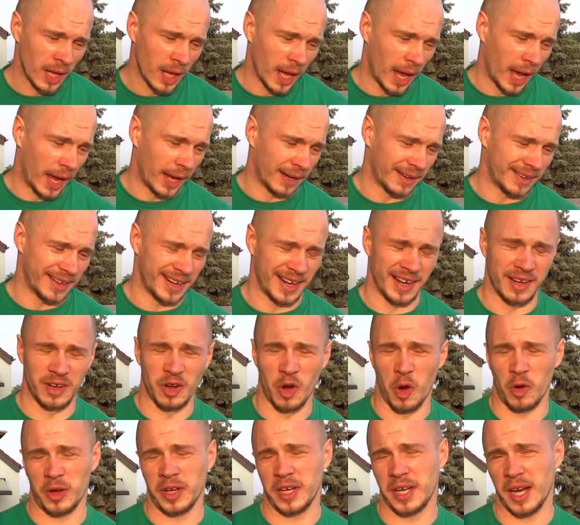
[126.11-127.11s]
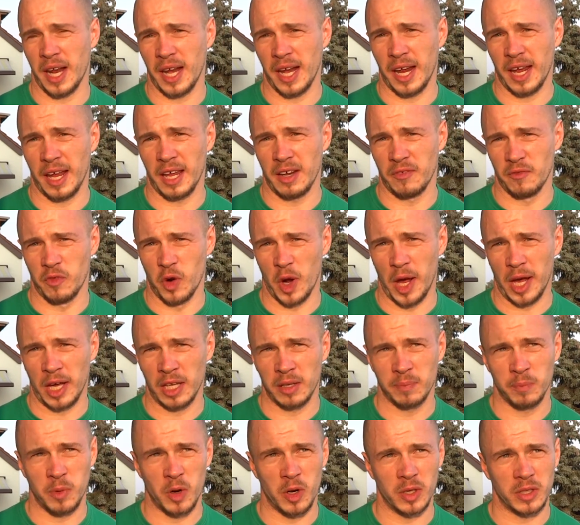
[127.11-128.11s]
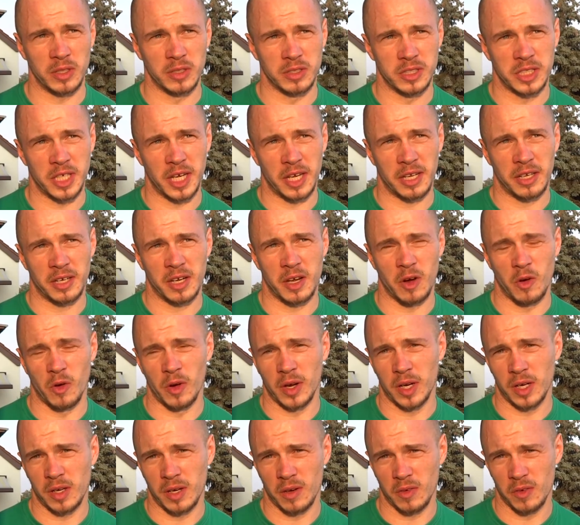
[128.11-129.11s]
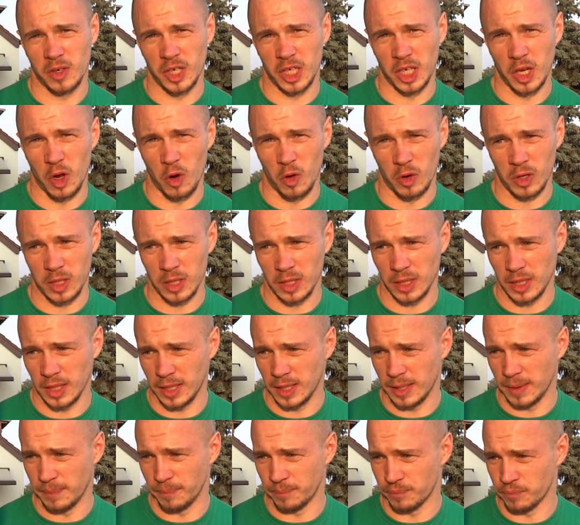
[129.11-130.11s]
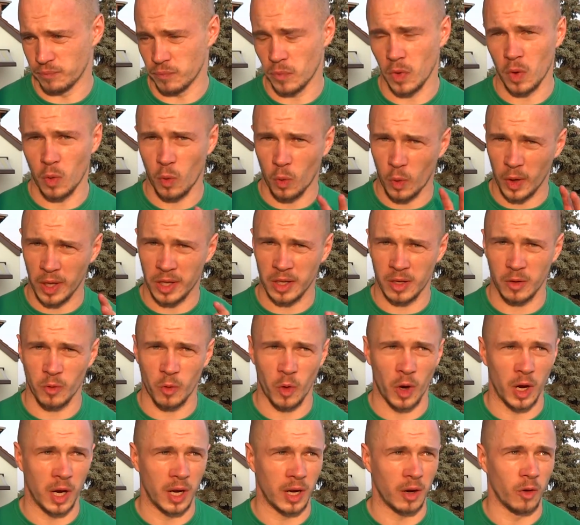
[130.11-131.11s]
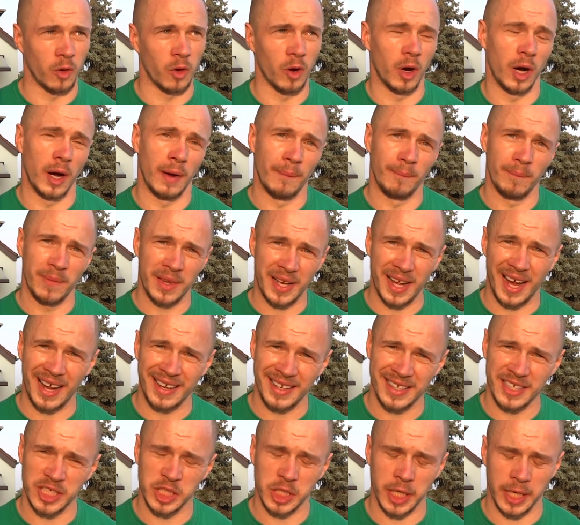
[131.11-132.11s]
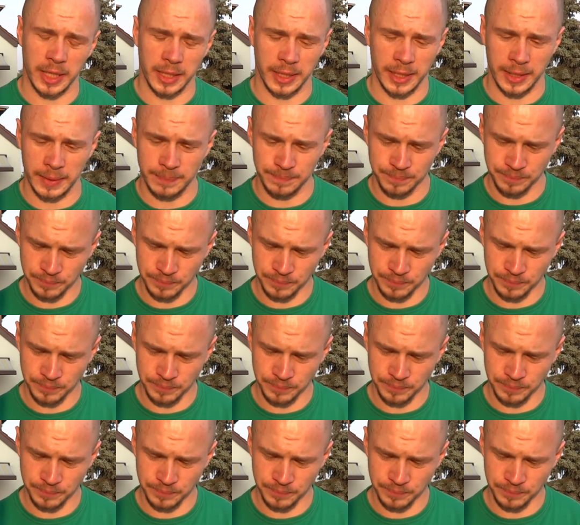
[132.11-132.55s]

And they're not selling it for export, you just go into the local restaurant or Gaststätte,